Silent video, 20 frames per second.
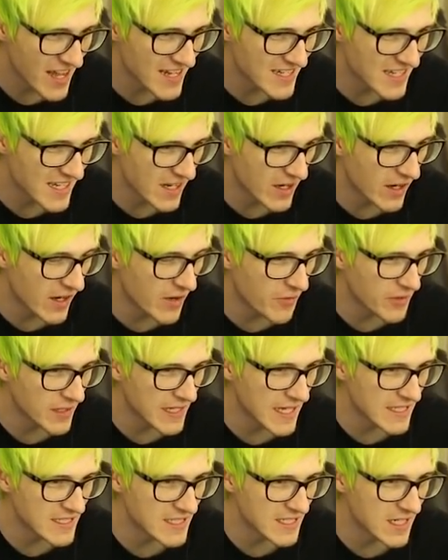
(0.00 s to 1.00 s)
landing!
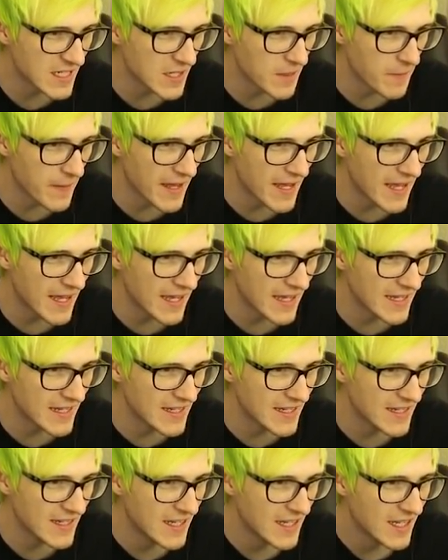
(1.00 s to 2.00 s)
Oh, we landed on a
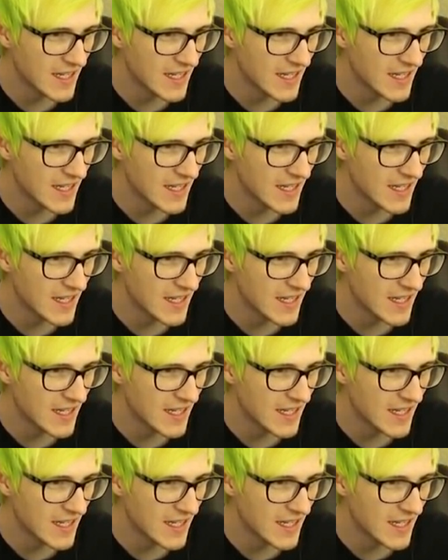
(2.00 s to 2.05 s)
bed!